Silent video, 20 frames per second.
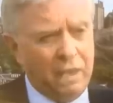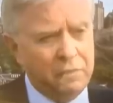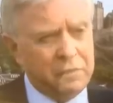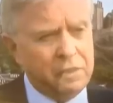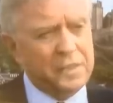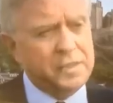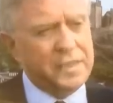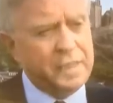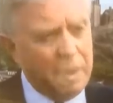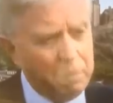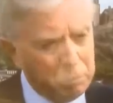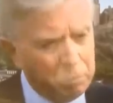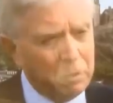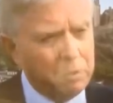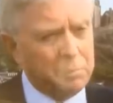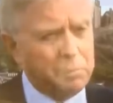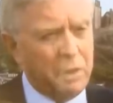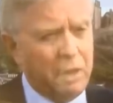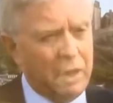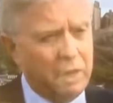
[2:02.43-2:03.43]
of the
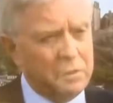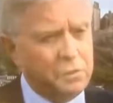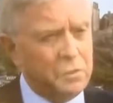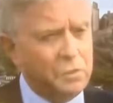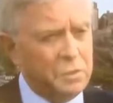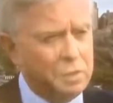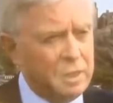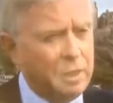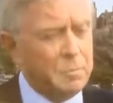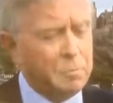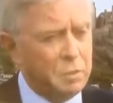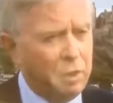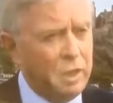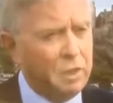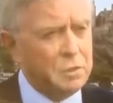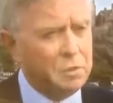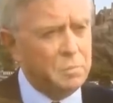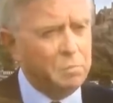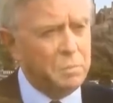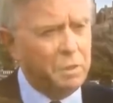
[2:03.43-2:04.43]
separate parts should
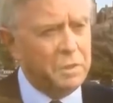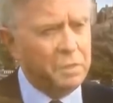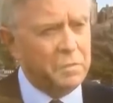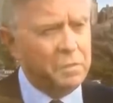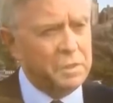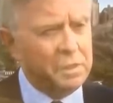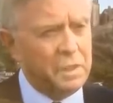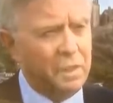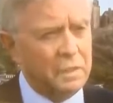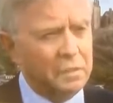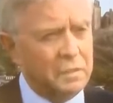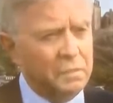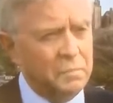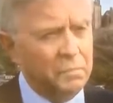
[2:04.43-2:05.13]
separation be the result.